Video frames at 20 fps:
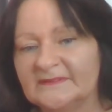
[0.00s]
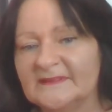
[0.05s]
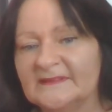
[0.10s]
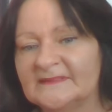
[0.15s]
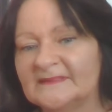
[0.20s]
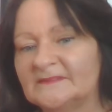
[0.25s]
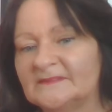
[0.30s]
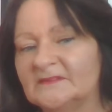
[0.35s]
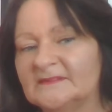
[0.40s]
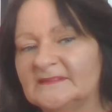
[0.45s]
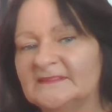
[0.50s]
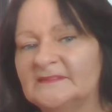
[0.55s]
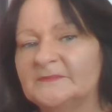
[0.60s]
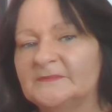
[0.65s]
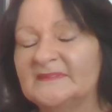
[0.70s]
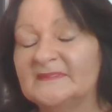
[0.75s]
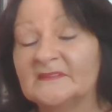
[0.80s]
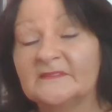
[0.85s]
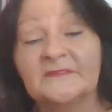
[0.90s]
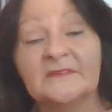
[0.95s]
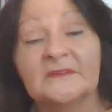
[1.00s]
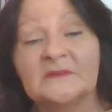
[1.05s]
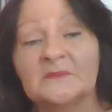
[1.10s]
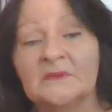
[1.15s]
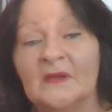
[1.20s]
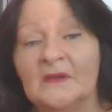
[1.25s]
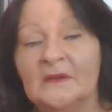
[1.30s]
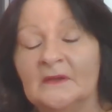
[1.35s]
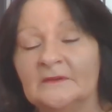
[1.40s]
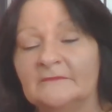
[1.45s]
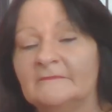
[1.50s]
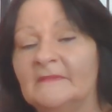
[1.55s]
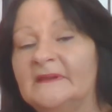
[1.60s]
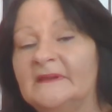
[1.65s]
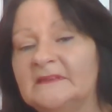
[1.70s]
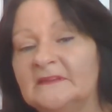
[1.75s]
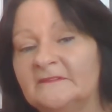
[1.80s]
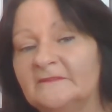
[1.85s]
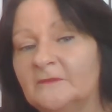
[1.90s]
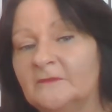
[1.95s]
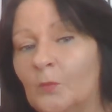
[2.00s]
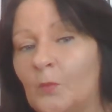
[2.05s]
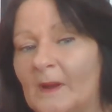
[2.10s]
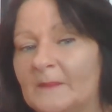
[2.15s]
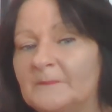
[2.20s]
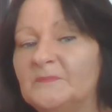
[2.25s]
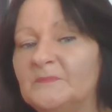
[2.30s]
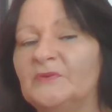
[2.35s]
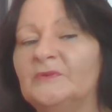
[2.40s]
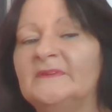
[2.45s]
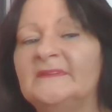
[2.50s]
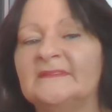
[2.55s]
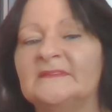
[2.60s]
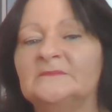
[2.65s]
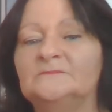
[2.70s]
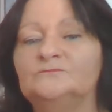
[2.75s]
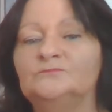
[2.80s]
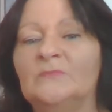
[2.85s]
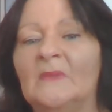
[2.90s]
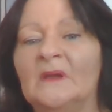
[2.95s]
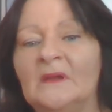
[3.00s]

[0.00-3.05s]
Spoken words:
It's not a specific reading for one person.